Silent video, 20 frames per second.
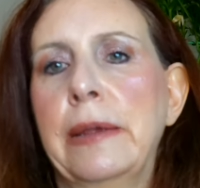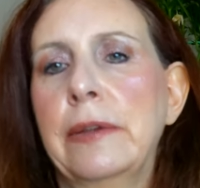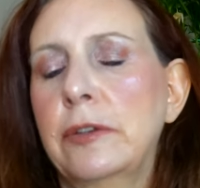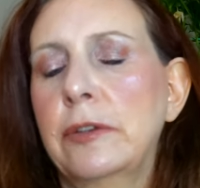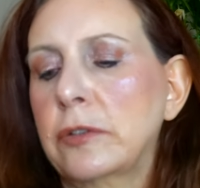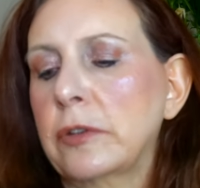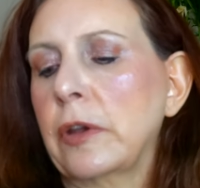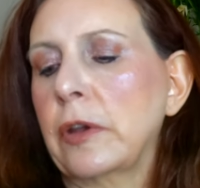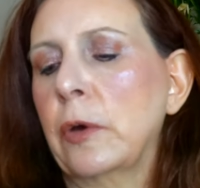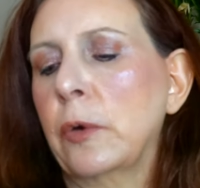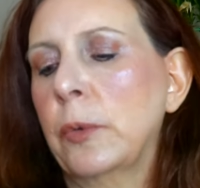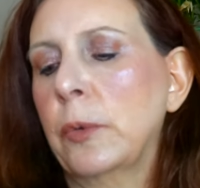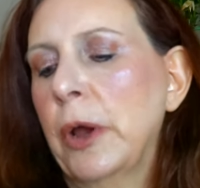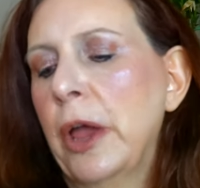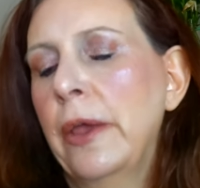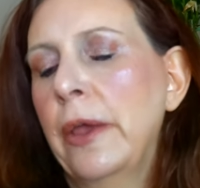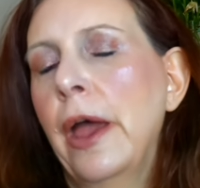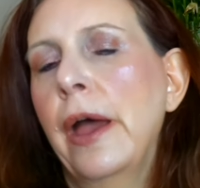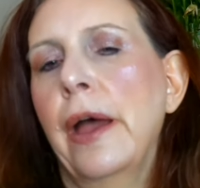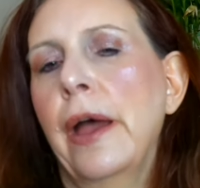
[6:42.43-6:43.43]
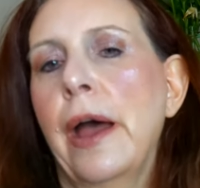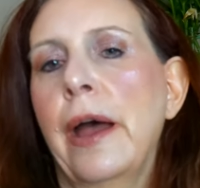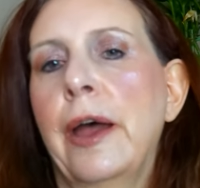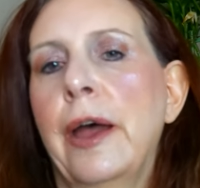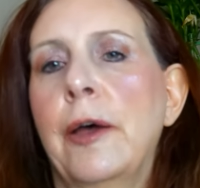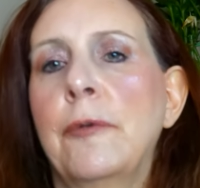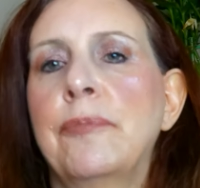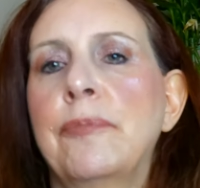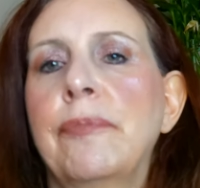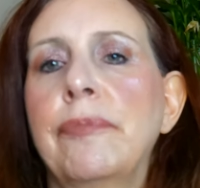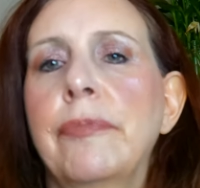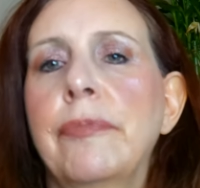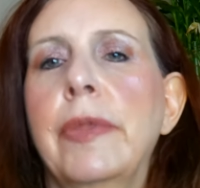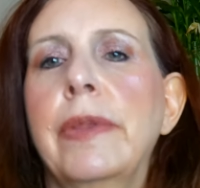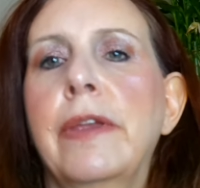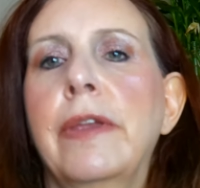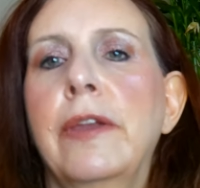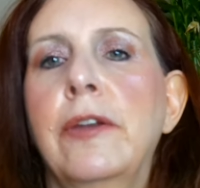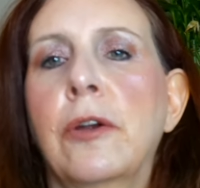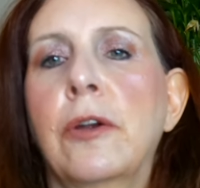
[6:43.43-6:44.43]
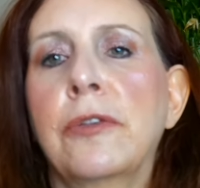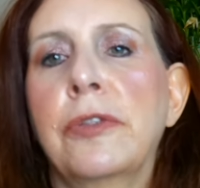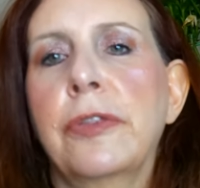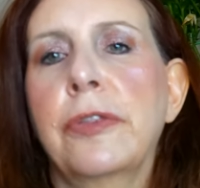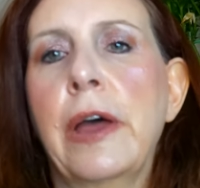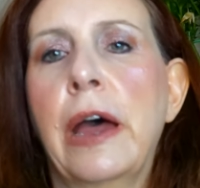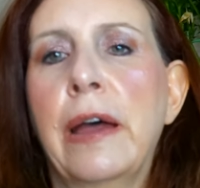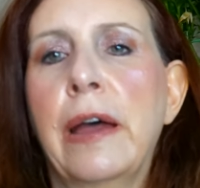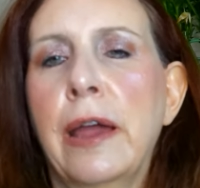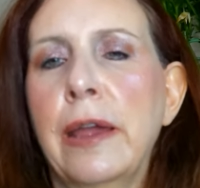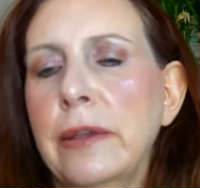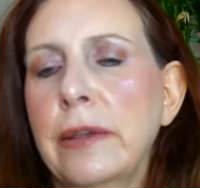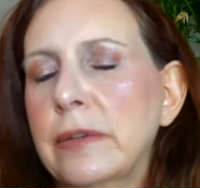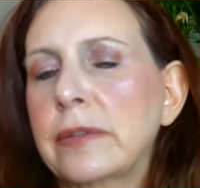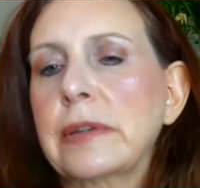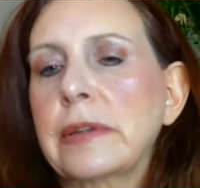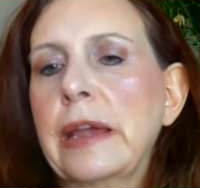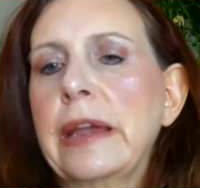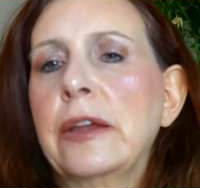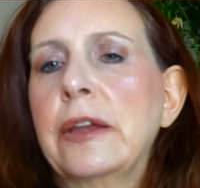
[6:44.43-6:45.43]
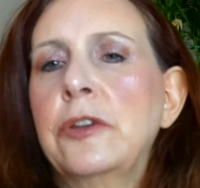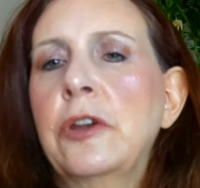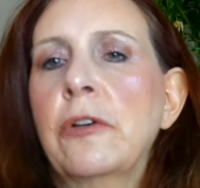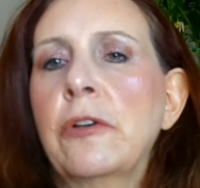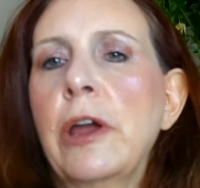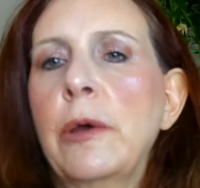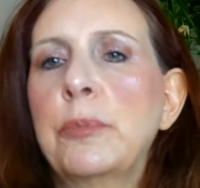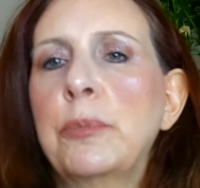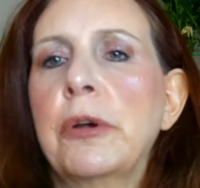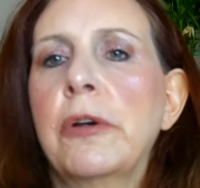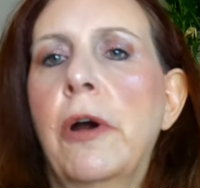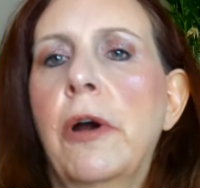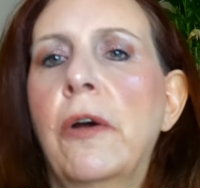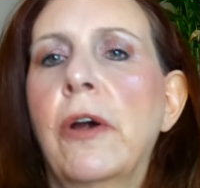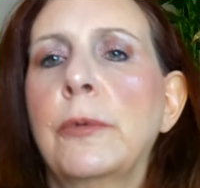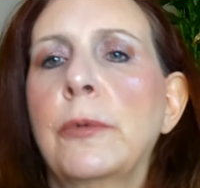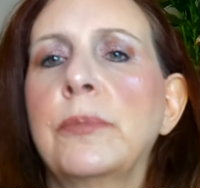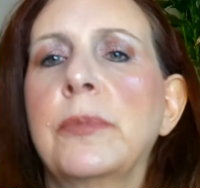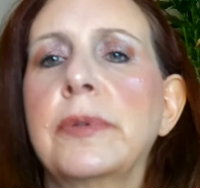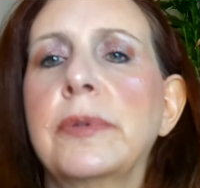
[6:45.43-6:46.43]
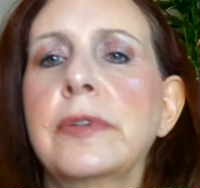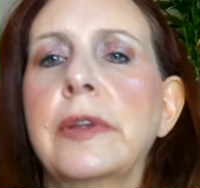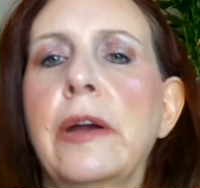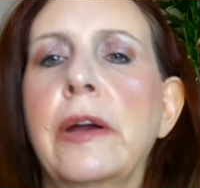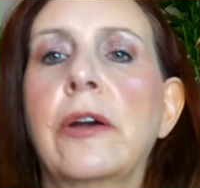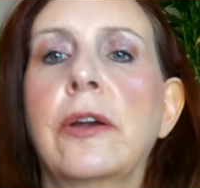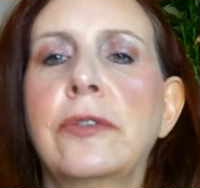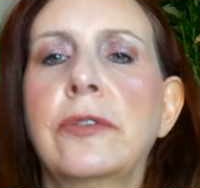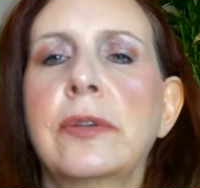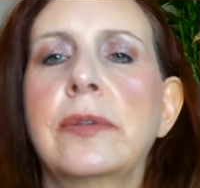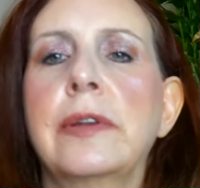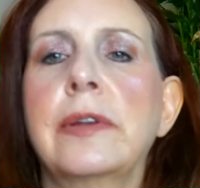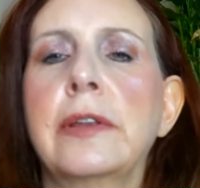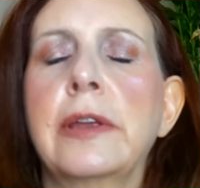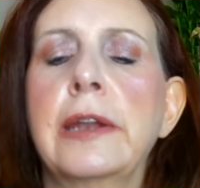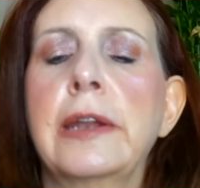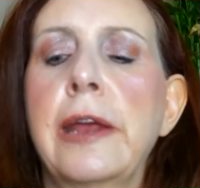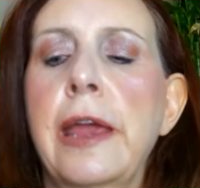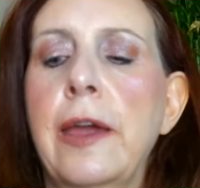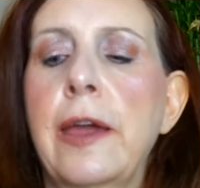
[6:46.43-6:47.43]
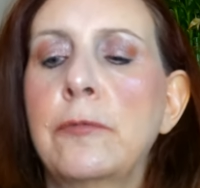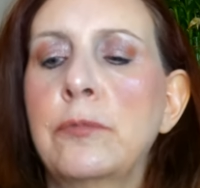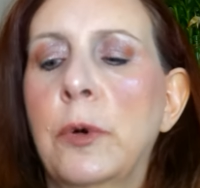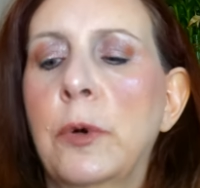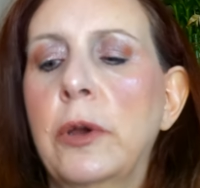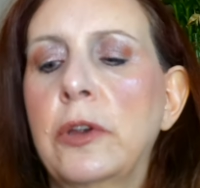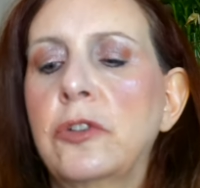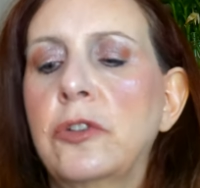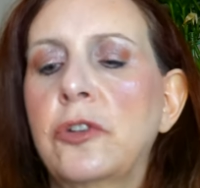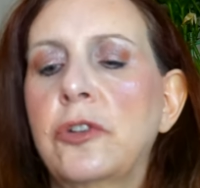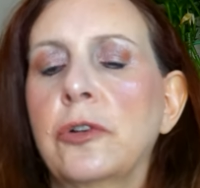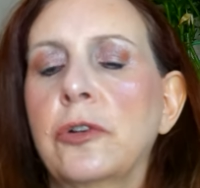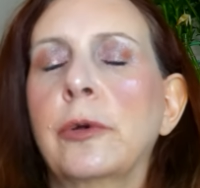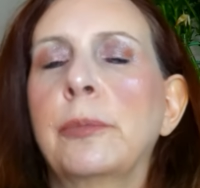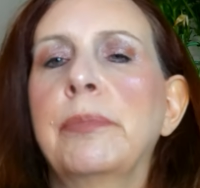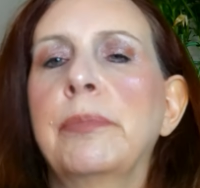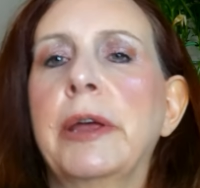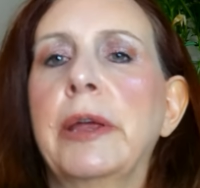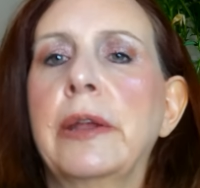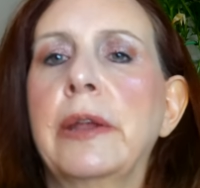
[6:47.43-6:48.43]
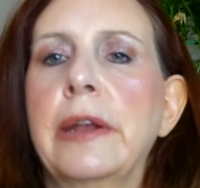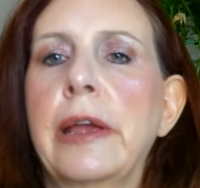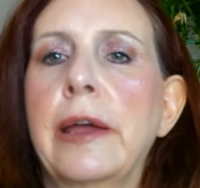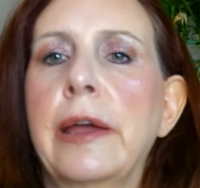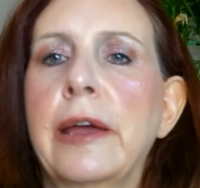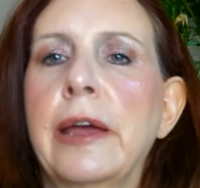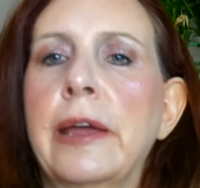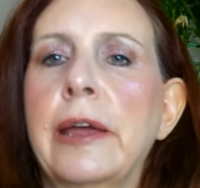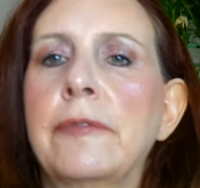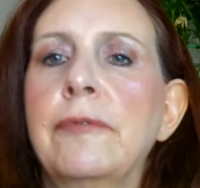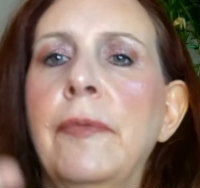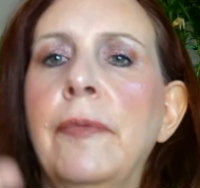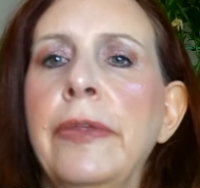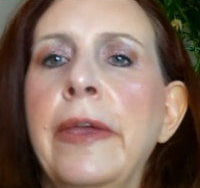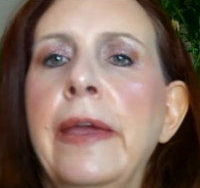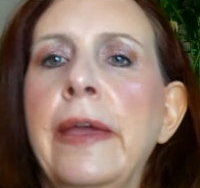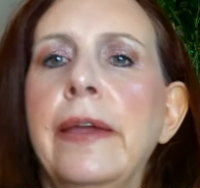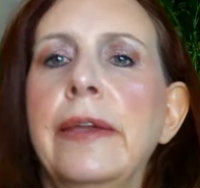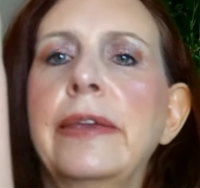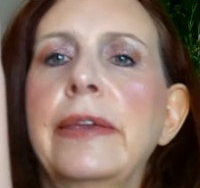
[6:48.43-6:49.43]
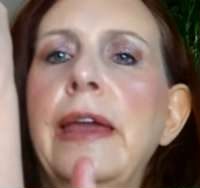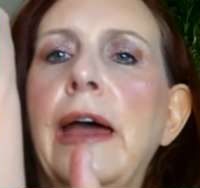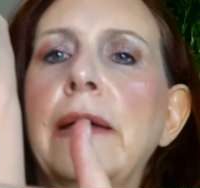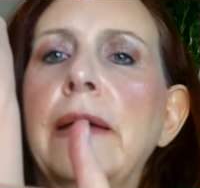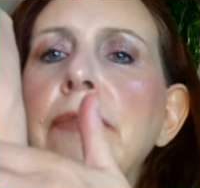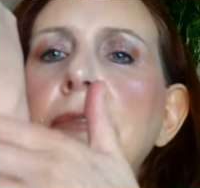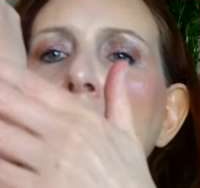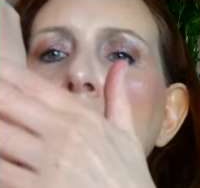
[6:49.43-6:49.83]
So um, your thighs and your upper arms are still going to have moisture, but uh, yeah,